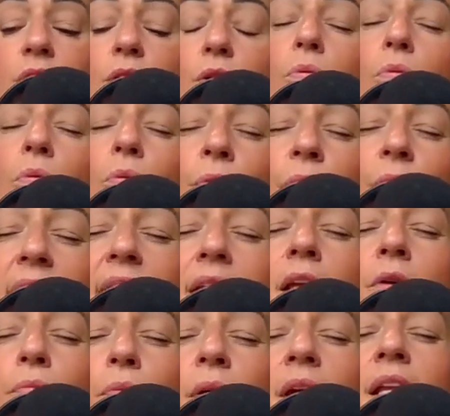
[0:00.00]
So really,
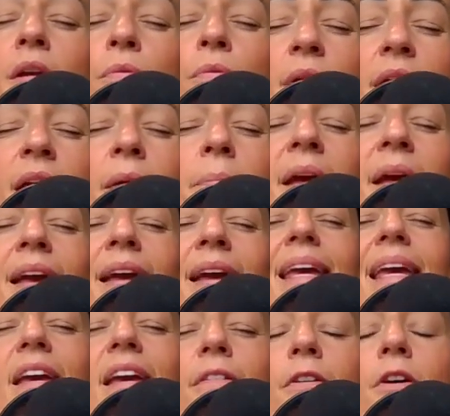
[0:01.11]
really, really being
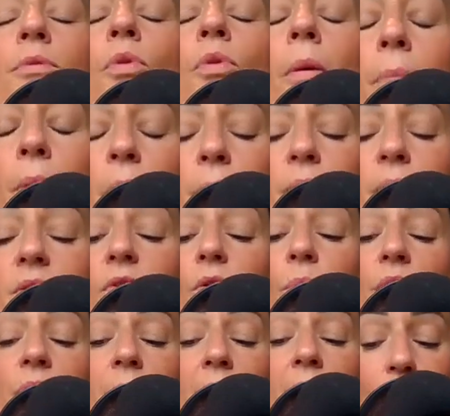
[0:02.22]
even more purposeful
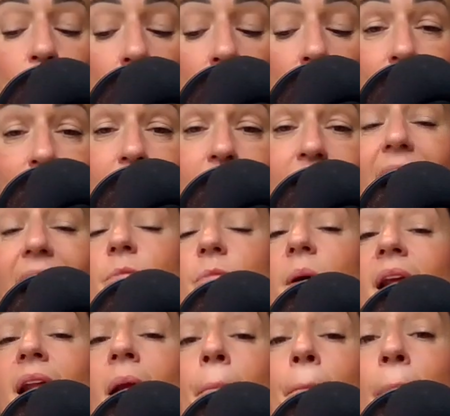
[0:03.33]
with my water has
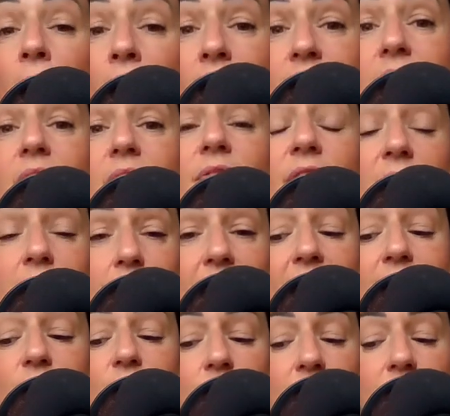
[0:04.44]
made a positive
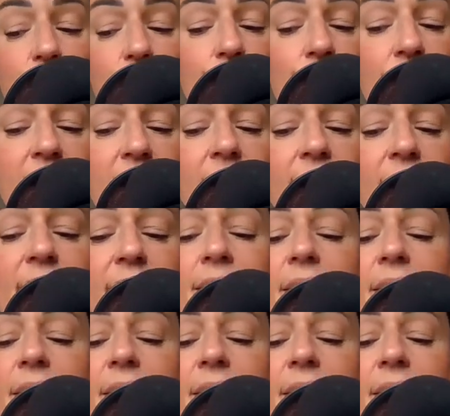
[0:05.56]
impact on my journey.